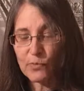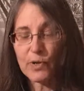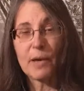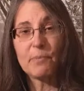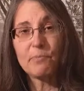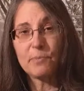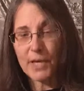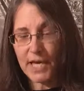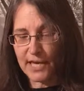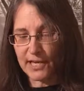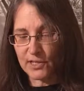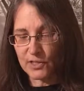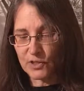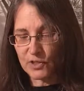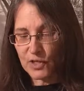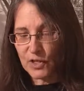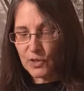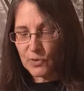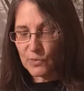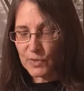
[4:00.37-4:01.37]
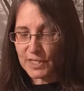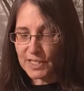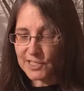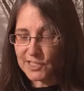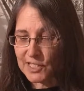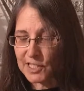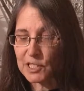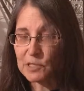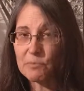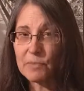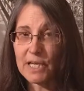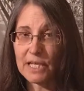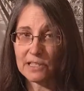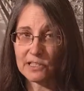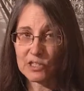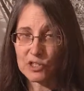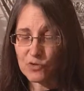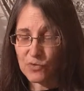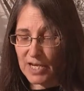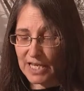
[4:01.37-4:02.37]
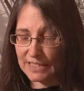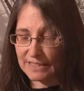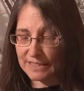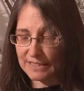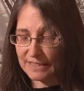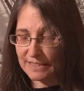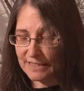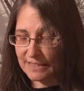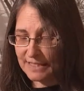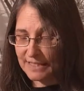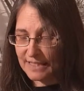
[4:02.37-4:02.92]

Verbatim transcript: webpage with his email address.